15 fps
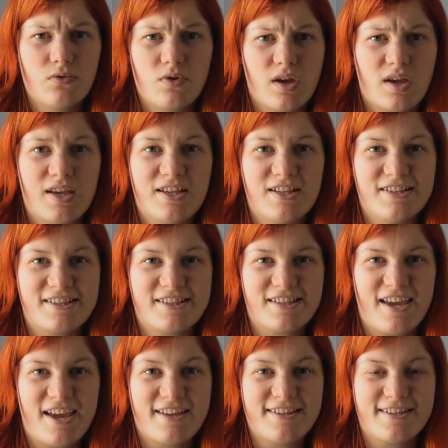fucking
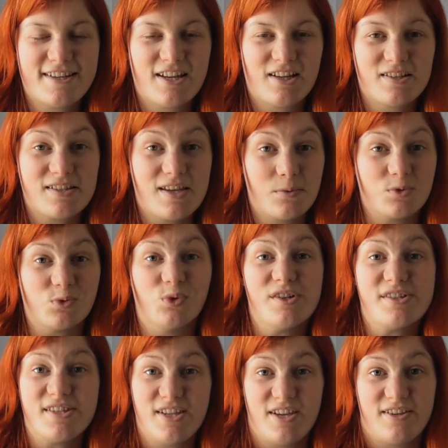scared shitless, it was
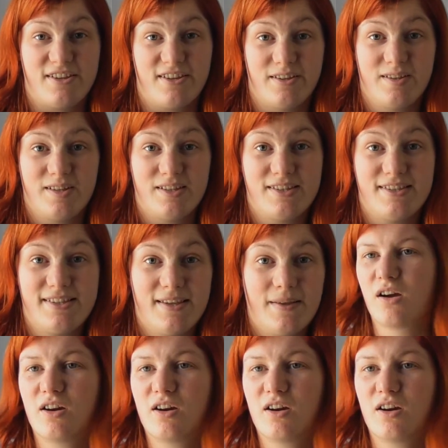ridiculous.